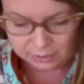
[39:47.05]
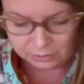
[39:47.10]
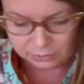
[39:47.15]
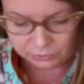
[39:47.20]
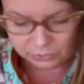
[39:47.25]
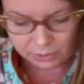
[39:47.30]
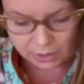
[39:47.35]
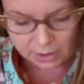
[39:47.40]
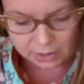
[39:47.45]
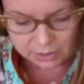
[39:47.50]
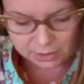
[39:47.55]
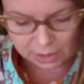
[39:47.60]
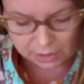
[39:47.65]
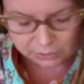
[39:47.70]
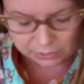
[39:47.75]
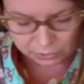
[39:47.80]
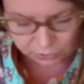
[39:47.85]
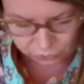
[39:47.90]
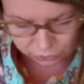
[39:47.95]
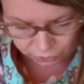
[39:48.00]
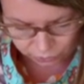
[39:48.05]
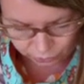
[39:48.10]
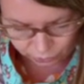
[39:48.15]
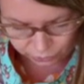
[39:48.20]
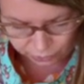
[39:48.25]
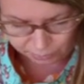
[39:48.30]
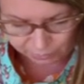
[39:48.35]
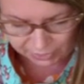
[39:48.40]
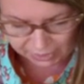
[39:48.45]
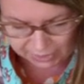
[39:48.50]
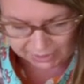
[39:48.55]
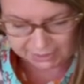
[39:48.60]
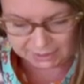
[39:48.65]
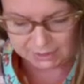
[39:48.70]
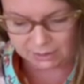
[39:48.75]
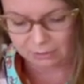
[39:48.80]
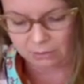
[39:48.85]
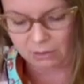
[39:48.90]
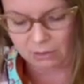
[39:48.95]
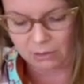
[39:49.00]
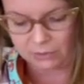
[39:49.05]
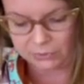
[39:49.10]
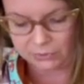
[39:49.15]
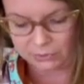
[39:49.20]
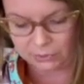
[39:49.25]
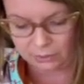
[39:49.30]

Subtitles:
trying not to show the pain it caused